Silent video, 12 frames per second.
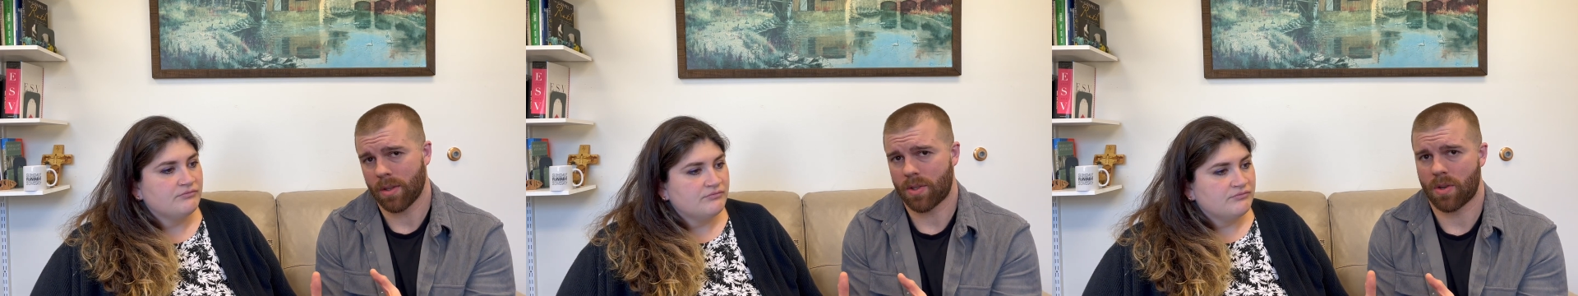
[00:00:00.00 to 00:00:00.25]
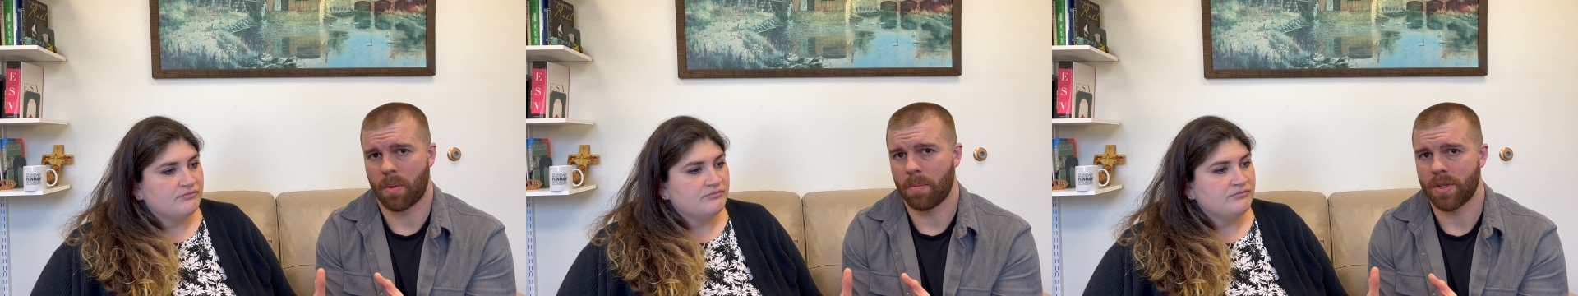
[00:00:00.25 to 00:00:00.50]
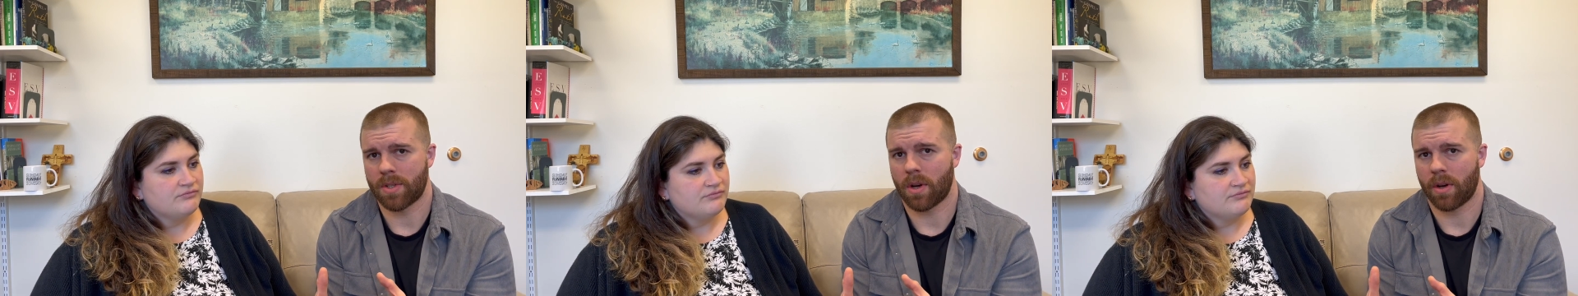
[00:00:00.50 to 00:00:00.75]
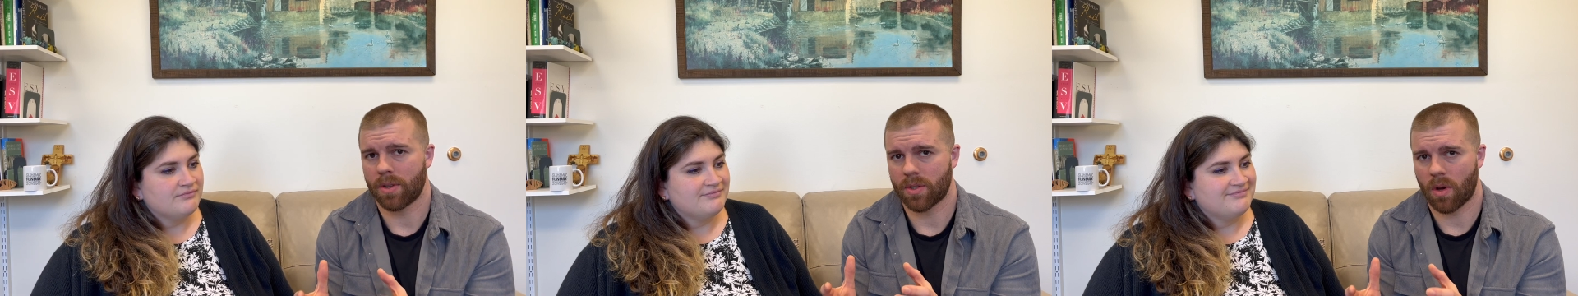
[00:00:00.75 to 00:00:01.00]
Speaker 1: this sermon
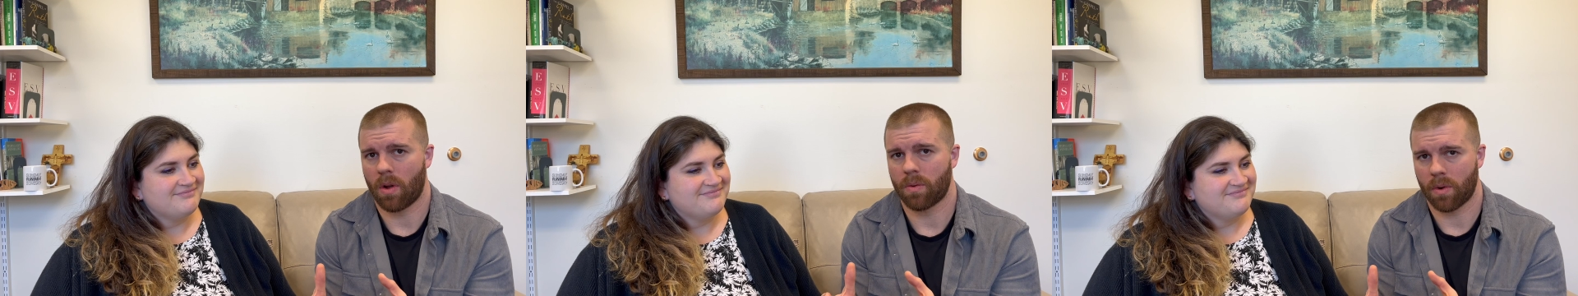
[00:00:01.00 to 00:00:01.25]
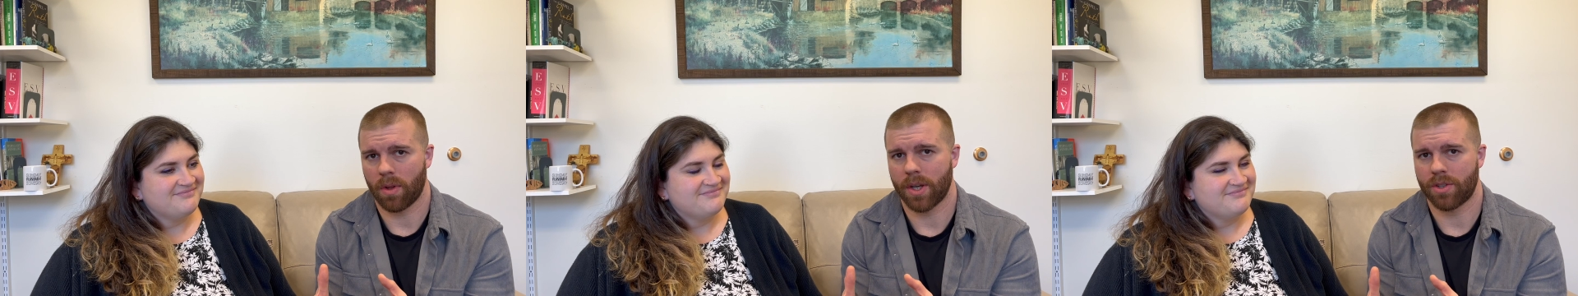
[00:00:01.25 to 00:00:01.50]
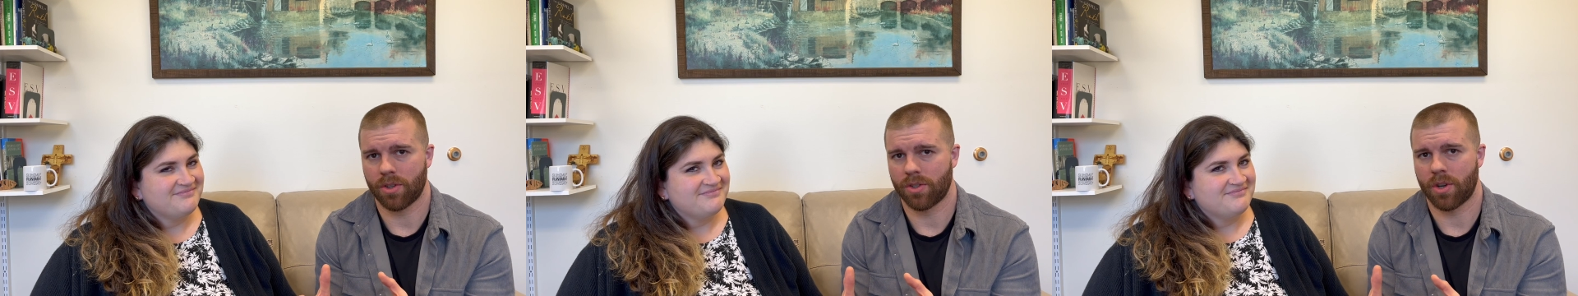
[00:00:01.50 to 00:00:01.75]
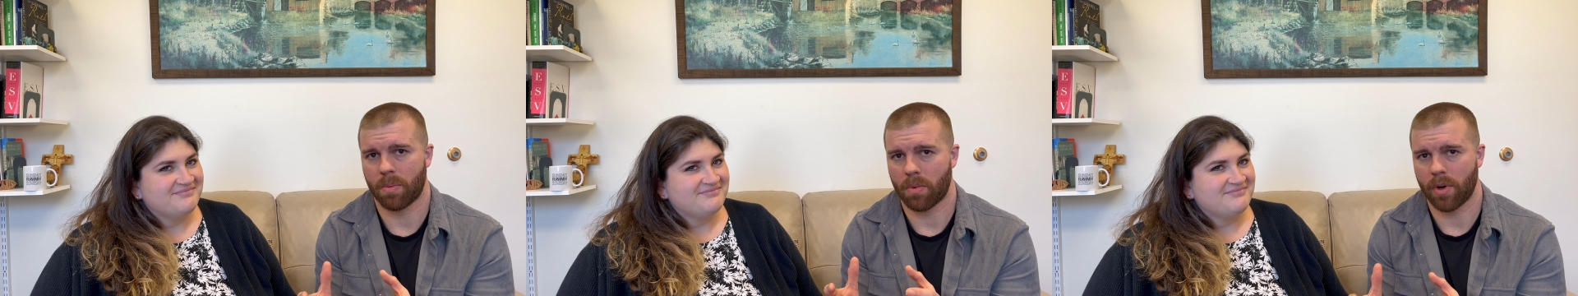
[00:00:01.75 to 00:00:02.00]
series called
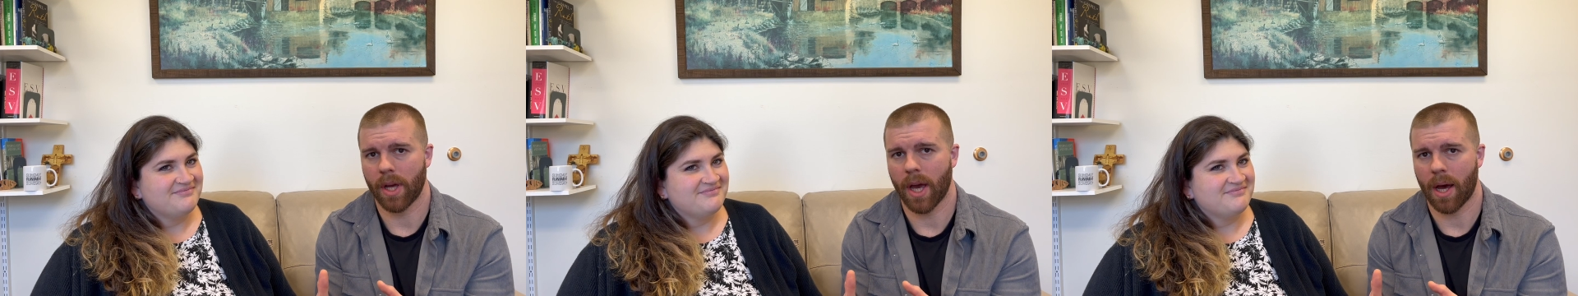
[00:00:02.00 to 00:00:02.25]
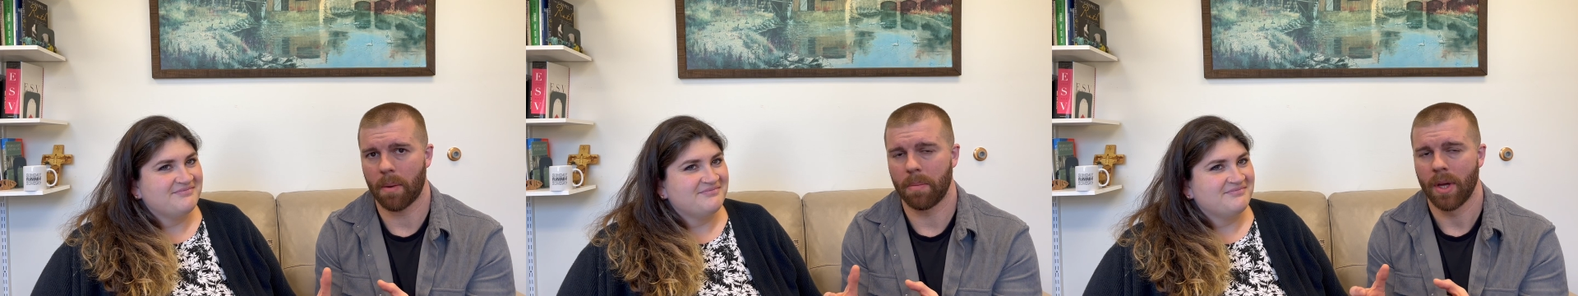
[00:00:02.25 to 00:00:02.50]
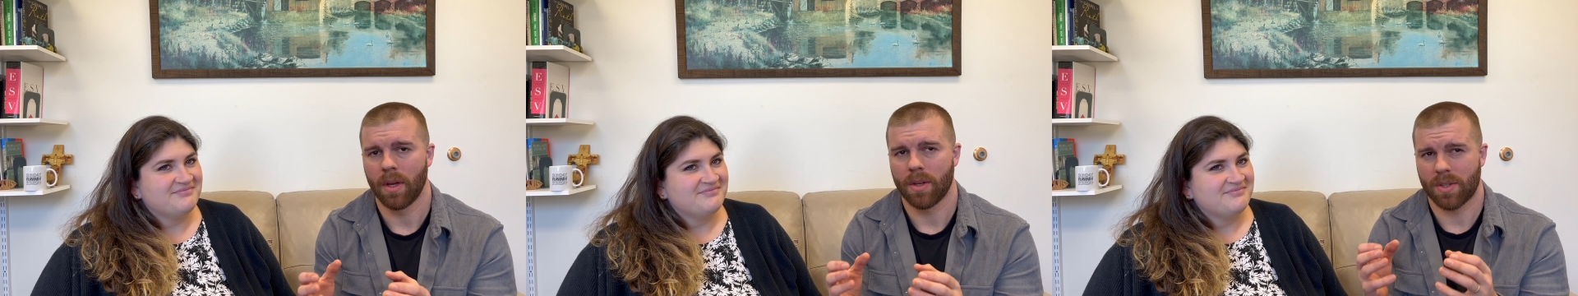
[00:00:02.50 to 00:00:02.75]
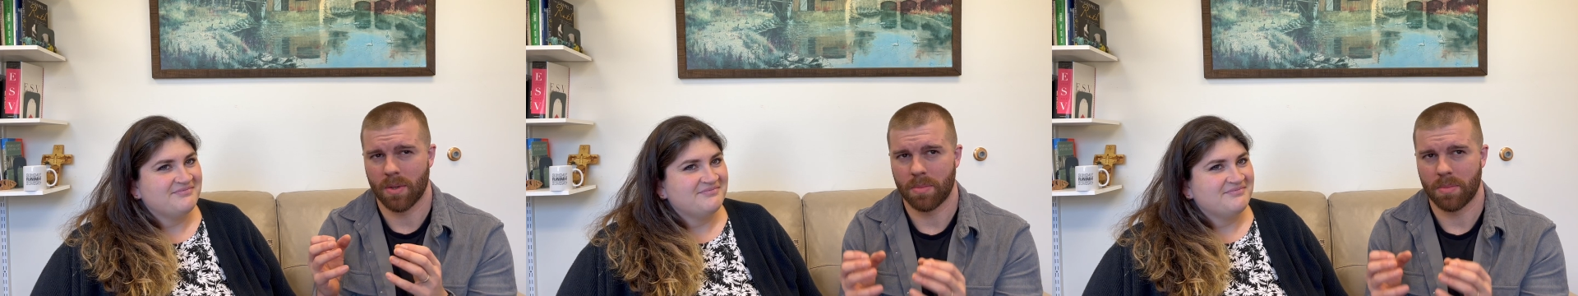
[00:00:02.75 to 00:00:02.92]
Relationship Rehab, some